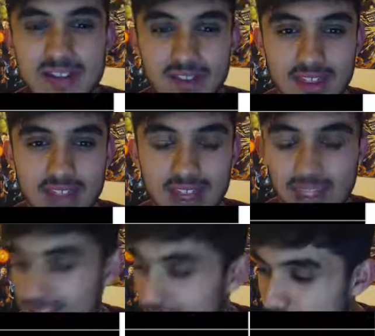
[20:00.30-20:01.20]
than that,
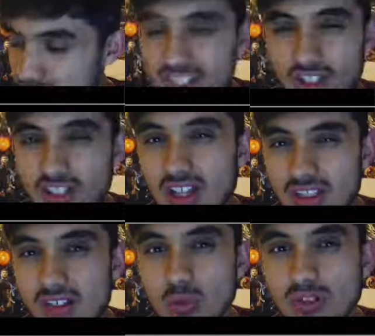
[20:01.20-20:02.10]
and that's what Zack Snyder I
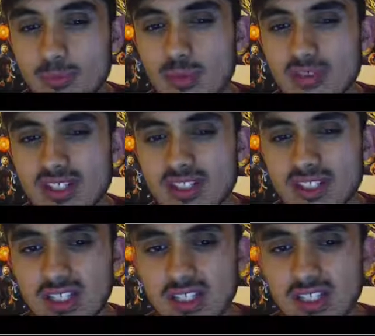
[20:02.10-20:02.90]
think would have brought to this.